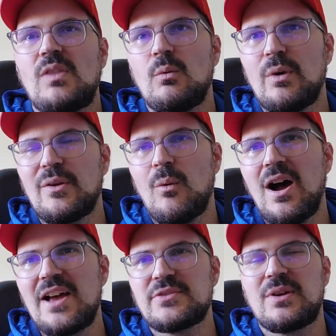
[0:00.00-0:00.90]
Weather
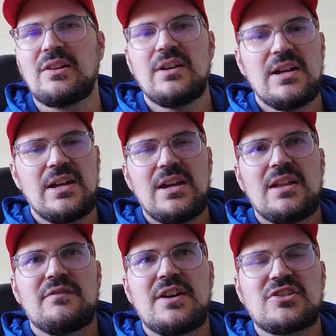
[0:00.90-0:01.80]
wise, well,
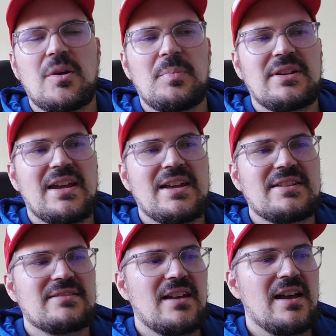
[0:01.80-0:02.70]
first couple of
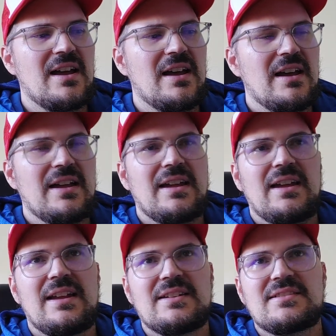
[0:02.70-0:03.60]
days uh,
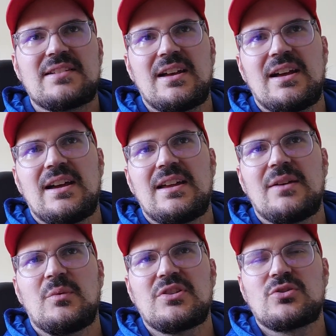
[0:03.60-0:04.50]
it's uh,
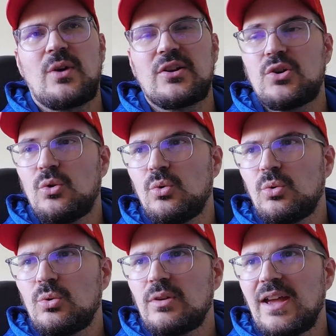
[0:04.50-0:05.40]
it was quite
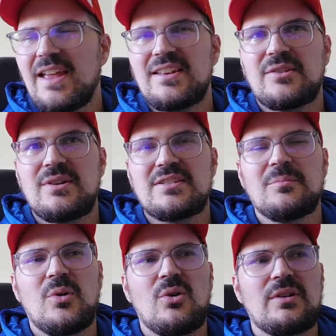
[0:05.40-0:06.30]
cool, eight degrees in the
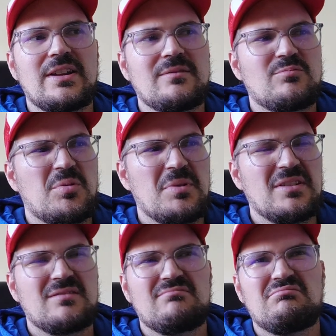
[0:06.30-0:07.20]
morning,
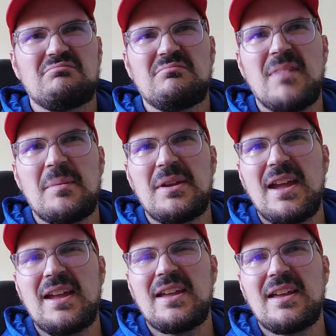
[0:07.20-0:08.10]
probably maybe
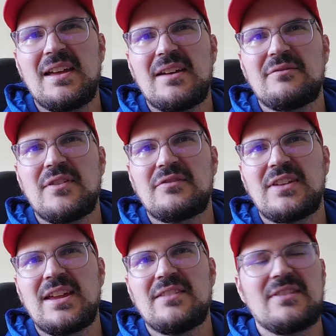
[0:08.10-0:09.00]
eight, uh,
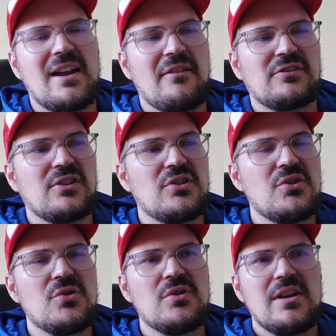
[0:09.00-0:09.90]
fifteen in the
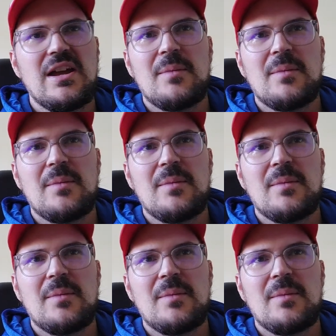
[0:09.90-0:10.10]
afternoon.